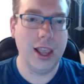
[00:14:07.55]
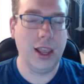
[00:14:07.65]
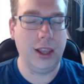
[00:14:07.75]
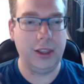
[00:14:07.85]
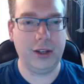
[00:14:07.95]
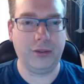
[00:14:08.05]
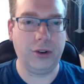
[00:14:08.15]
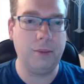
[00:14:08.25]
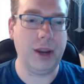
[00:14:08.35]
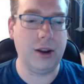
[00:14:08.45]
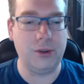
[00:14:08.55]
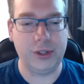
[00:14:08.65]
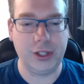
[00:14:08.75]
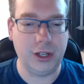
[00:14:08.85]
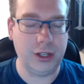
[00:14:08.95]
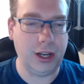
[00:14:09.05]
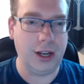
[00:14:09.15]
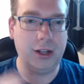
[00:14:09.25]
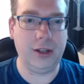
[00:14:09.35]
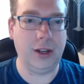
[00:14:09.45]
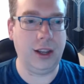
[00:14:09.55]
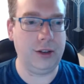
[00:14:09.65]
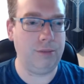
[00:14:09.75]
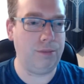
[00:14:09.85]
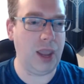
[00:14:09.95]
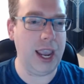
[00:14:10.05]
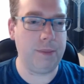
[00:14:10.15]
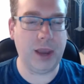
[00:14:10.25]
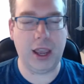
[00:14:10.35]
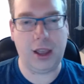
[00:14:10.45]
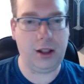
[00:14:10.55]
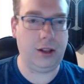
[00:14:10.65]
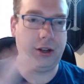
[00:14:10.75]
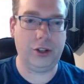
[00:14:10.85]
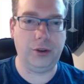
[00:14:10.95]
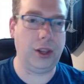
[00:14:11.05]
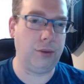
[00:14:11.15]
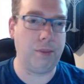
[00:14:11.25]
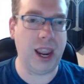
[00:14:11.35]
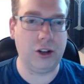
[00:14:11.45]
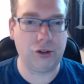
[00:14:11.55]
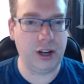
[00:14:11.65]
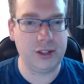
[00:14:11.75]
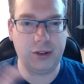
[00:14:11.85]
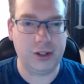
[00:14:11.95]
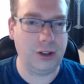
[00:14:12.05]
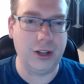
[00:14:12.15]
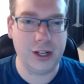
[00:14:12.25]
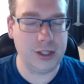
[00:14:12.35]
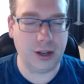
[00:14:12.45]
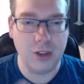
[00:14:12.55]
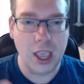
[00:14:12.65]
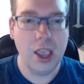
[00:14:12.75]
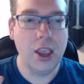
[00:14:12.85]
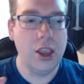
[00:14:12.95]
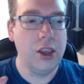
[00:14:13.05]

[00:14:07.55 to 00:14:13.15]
the different amounts and PayPal and doing it through bank transfers and all kinds of stuff.